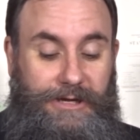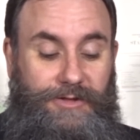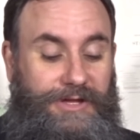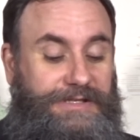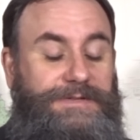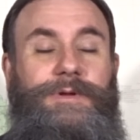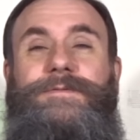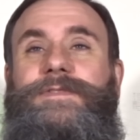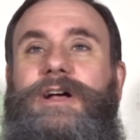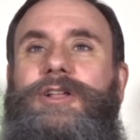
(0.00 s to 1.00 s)
This has been
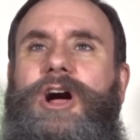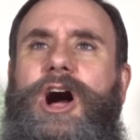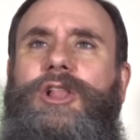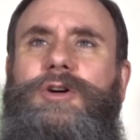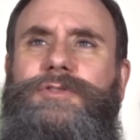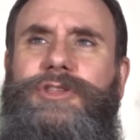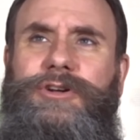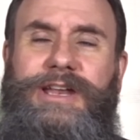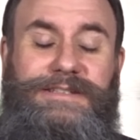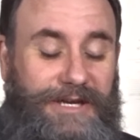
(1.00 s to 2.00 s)
felt all over the
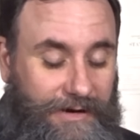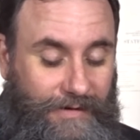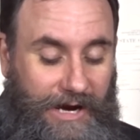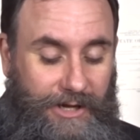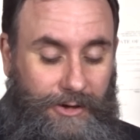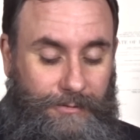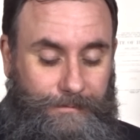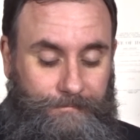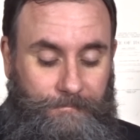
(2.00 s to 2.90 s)
great state of Idaho,